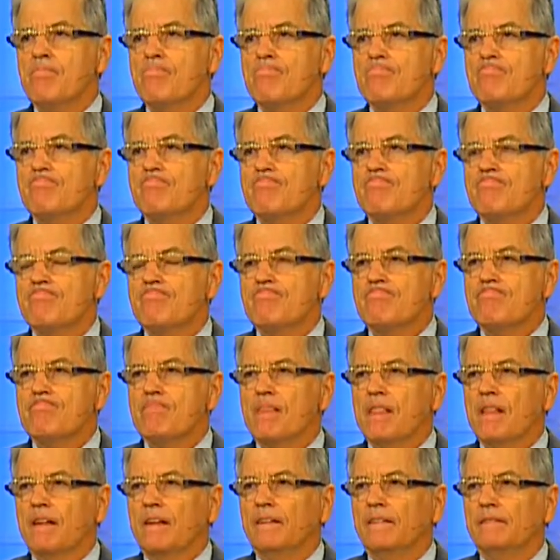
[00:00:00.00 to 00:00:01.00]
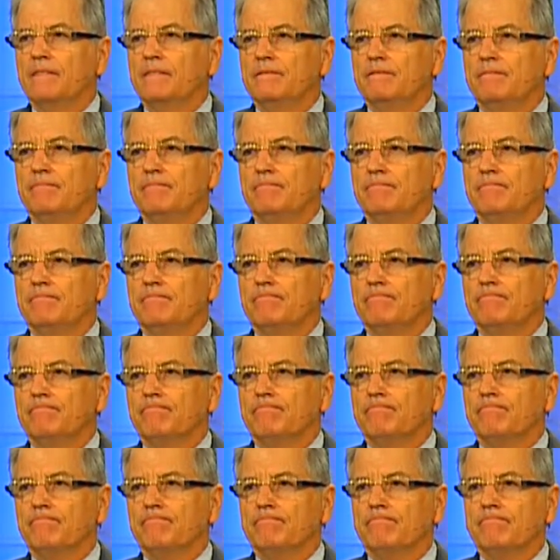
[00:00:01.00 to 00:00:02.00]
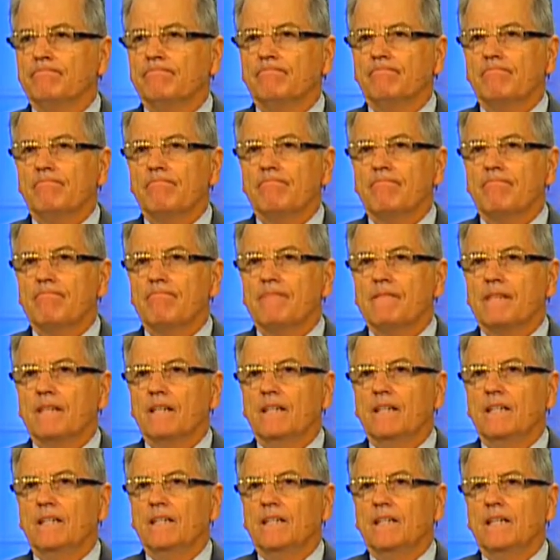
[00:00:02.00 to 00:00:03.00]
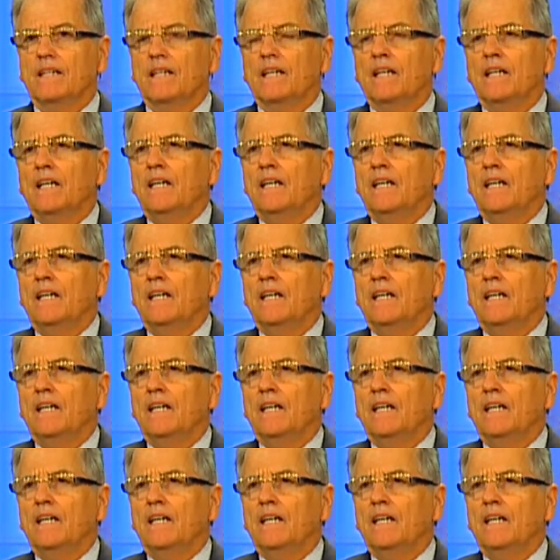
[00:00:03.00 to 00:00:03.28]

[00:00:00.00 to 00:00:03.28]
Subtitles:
Nobody speaks.